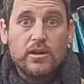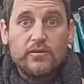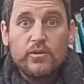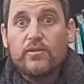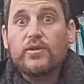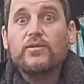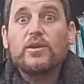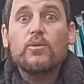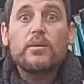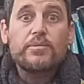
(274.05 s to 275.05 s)
If you have
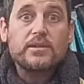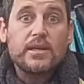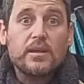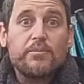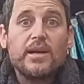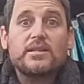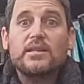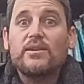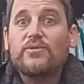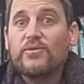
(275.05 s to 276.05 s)
51%
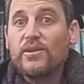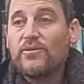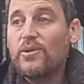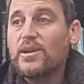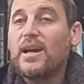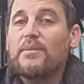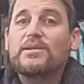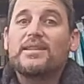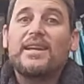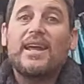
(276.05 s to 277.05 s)
positive,
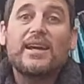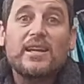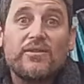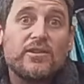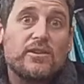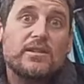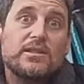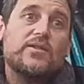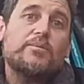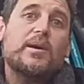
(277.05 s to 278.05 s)
49% negative, you're
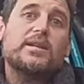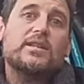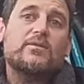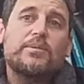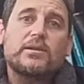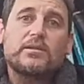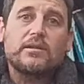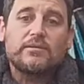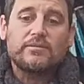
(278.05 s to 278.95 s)
considered a positive person.